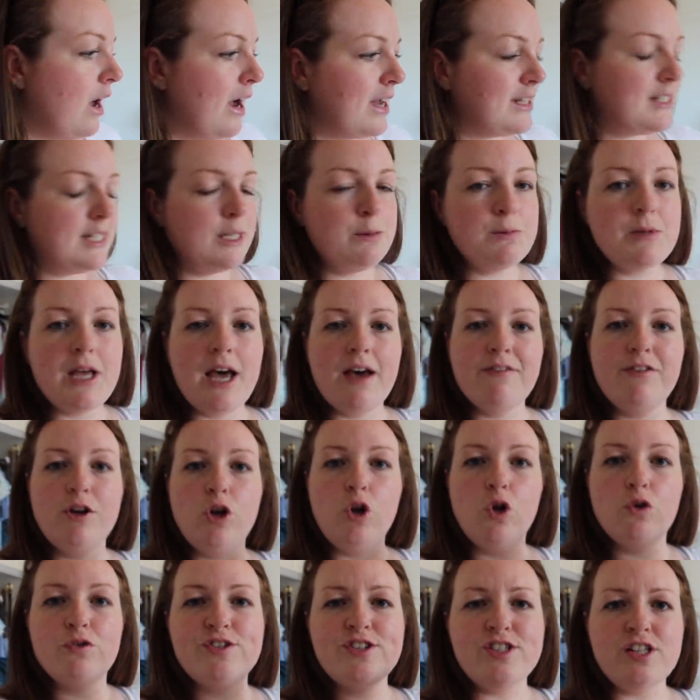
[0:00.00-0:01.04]
I seem to have a
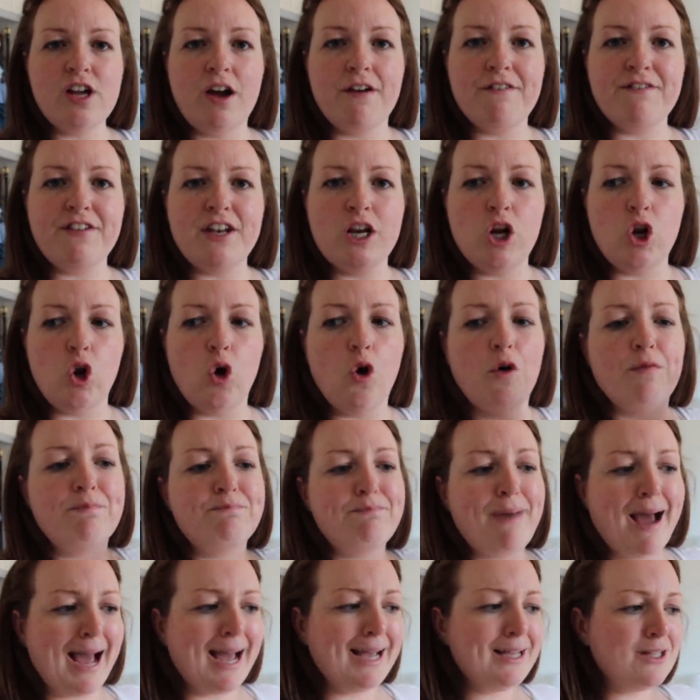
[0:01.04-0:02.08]
lot of stuff in a lot
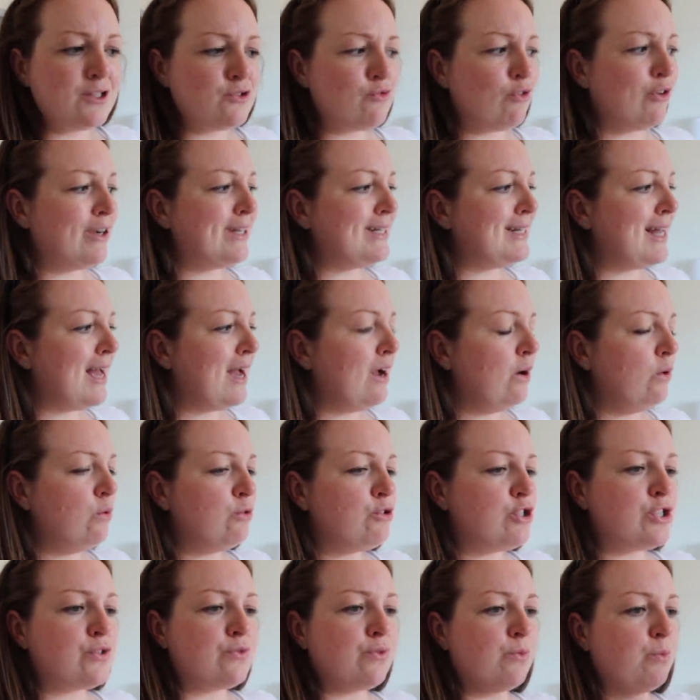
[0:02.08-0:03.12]
of bags right now
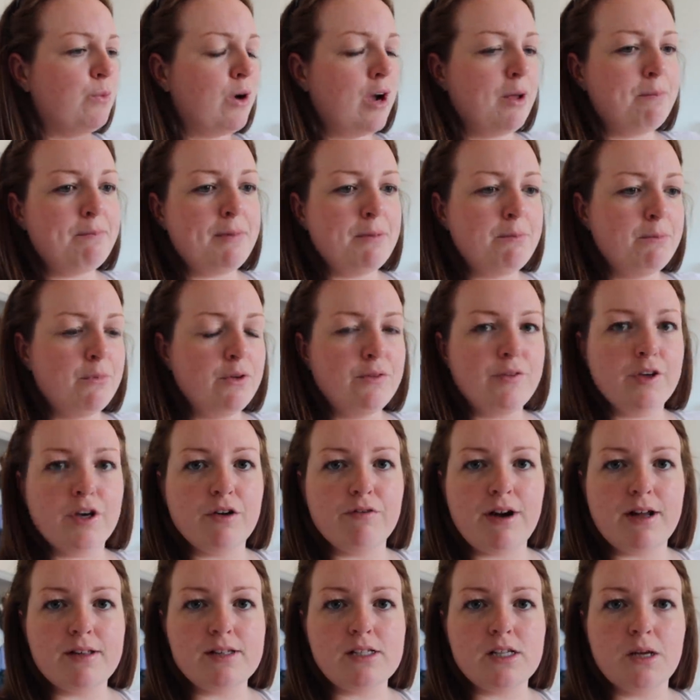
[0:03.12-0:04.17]
just from where I've been moving
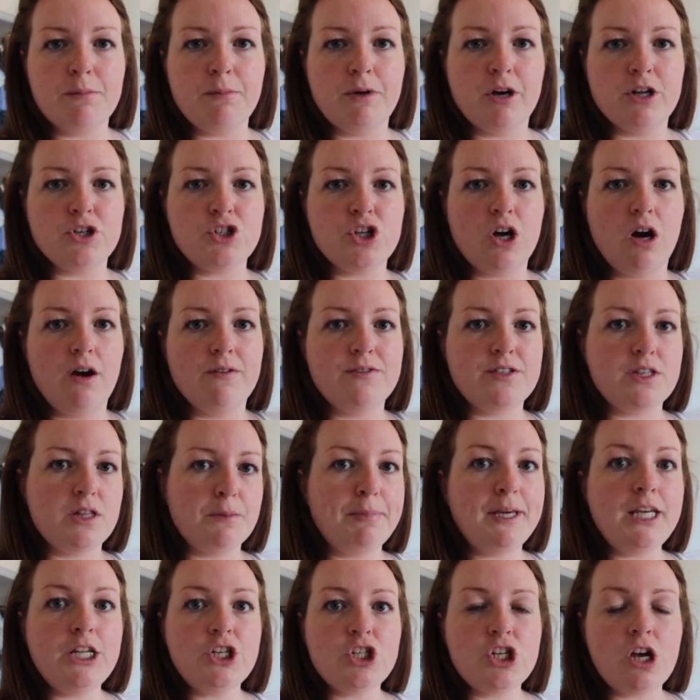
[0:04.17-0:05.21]
around so much after the
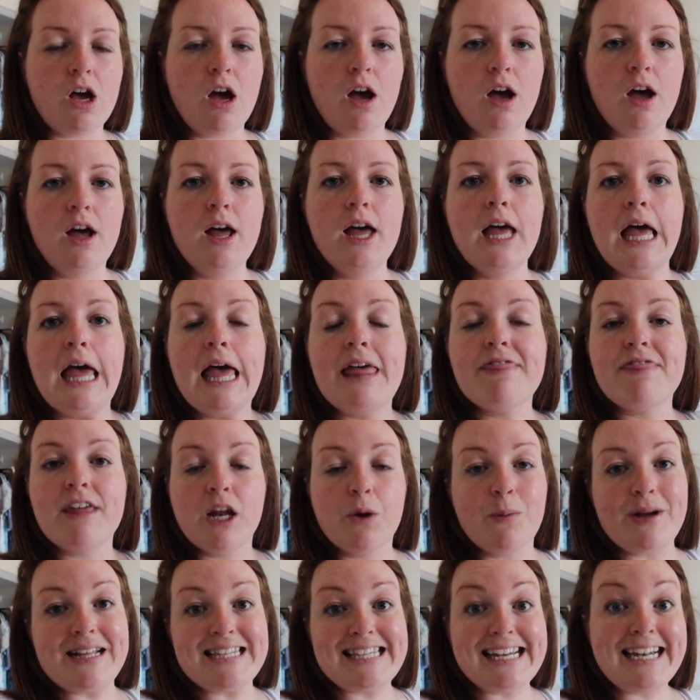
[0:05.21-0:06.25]
beach hut. Then
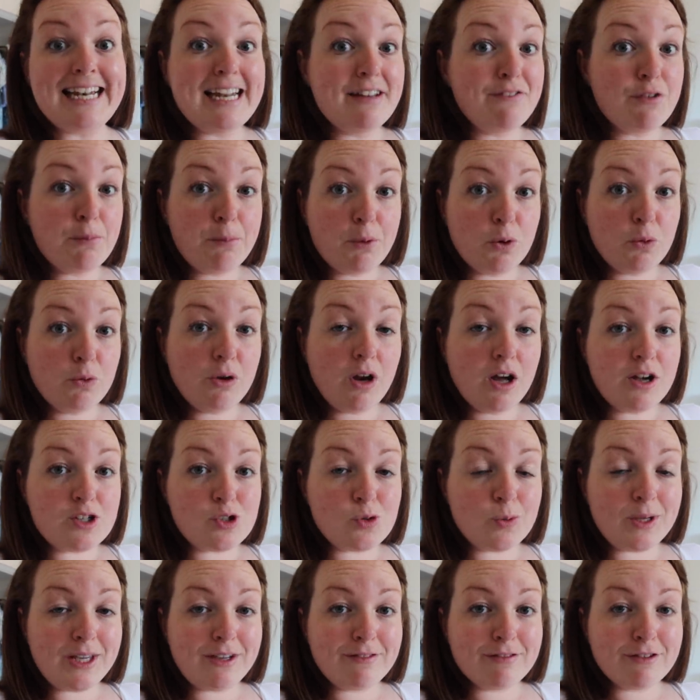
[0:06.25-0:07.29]
I went to Liverpool
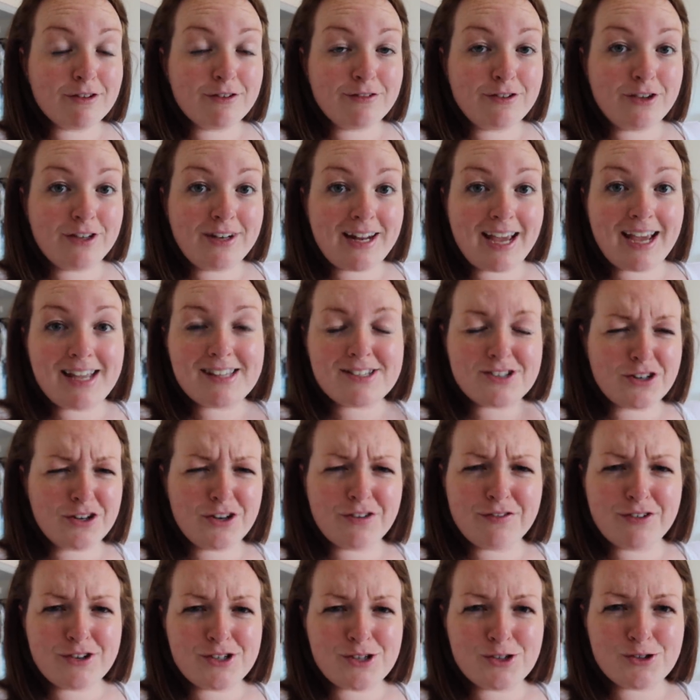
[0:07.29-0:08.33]
last week for a few days. I don't
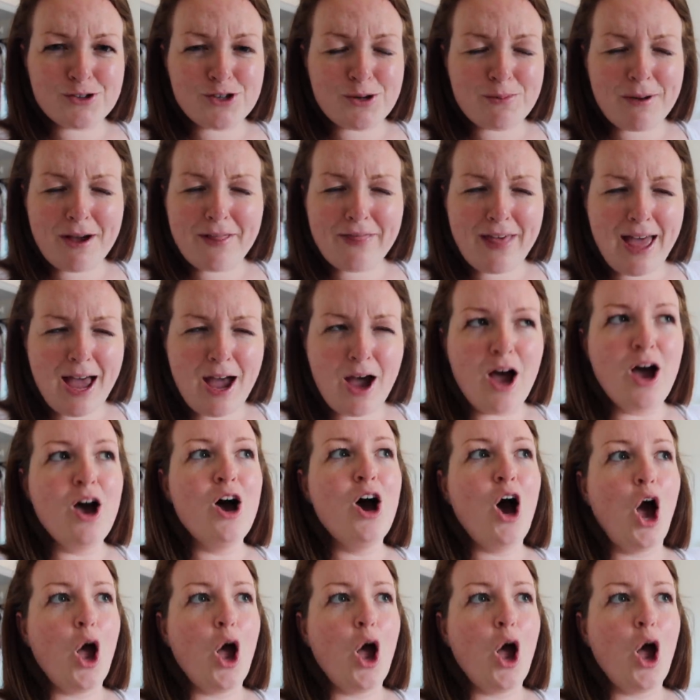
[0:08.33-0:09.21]
know if I told you about that.